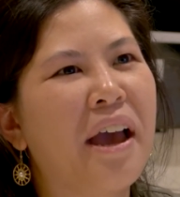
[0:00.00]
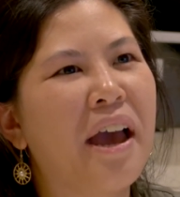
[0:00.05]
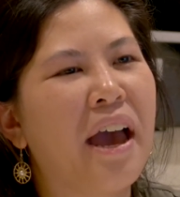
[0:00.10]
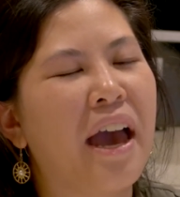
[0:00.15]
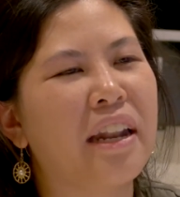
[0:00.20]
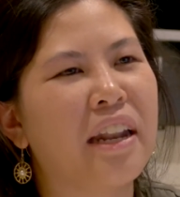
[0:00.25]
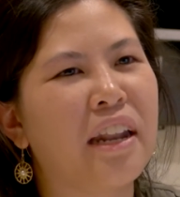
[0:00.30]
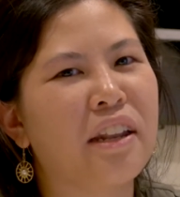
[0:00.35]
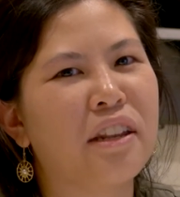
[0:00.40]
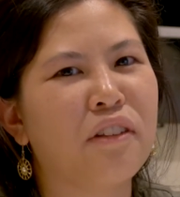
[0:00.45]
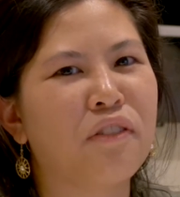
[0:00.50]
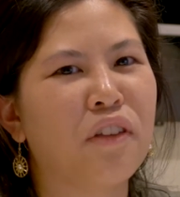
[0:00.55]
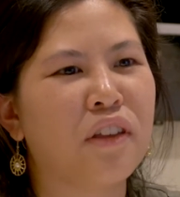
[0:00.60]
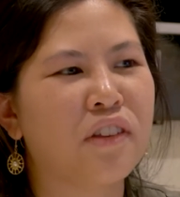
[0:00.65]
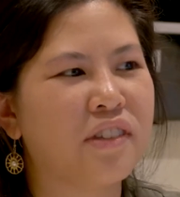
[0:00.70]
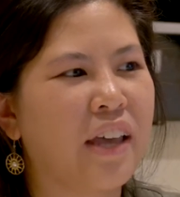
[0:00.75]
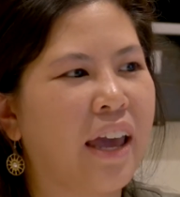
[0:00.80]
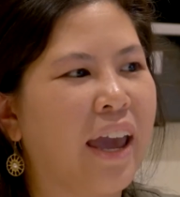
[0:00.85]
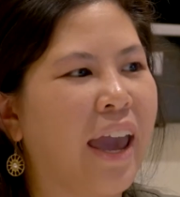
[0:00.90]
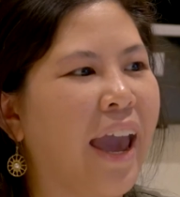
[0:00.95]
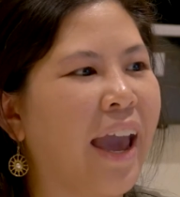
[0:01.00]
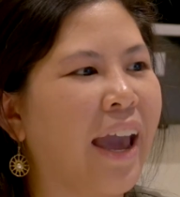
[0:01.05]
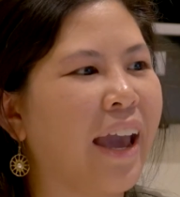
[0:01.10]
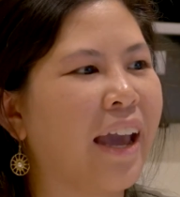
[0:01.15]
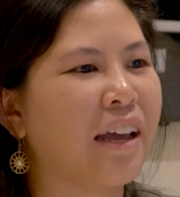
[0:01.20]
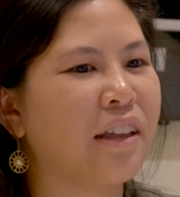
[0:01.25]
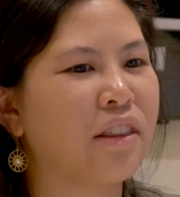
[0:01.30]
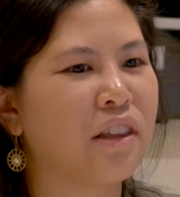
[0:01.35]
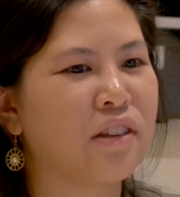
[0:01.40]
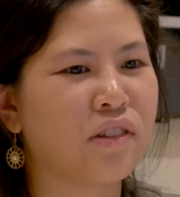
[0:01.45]
And then they say,
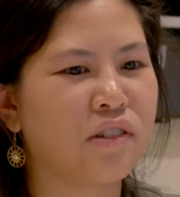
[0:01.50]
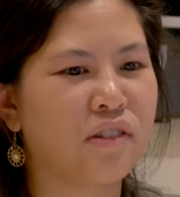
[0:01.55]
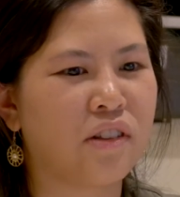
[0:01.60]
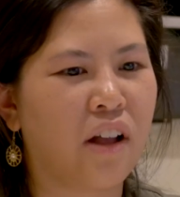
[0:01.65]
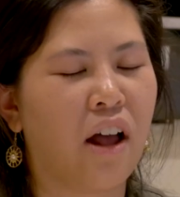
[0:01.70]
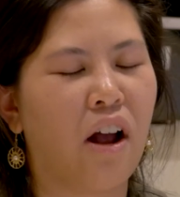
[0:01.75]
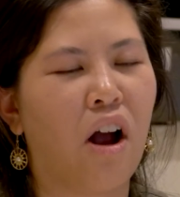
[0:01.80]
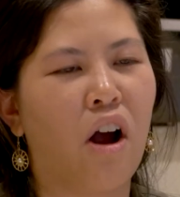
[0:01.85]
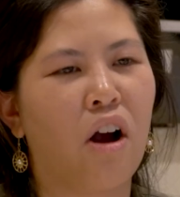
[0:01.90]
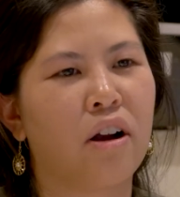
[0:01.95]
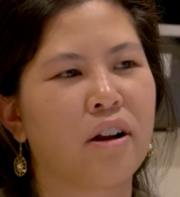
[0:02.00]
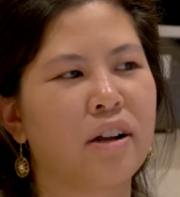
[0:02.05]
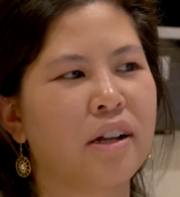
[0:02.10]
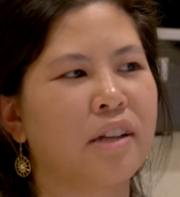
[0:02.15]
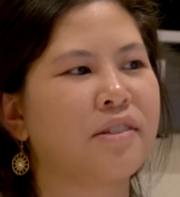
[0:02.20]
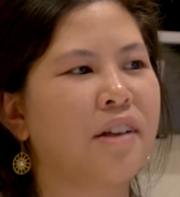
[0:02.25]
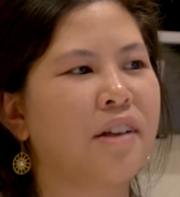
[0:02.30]
hey, this is it's